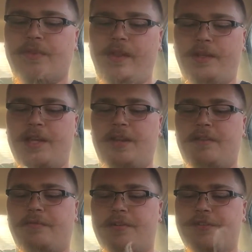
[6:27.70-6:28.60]
length
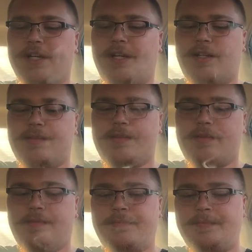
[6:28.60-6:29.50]
of your
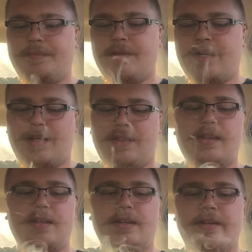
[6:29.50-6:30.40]
draws and
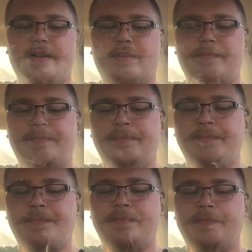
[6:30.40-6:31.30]
the
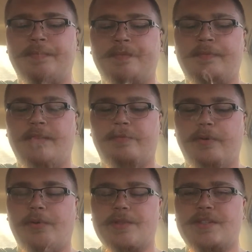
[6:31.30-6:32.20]

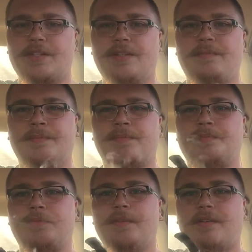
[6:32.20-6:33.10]
frequency
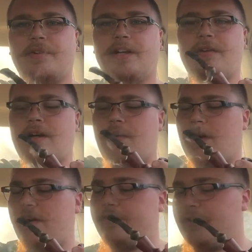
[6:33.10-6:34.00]
of how
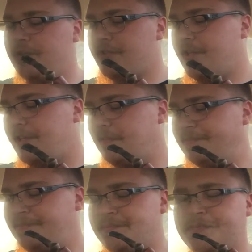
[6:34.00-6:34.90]
often you're drawing
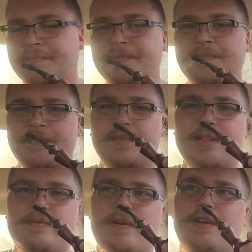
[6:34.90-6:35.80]

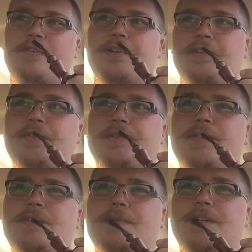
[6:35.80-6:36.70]
is very critical
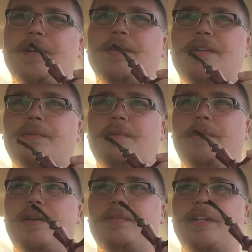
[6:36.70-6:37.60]
to keeping a
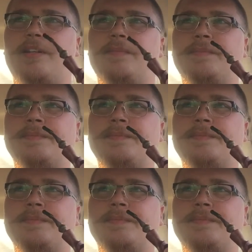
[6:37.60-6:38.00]
pipe lit.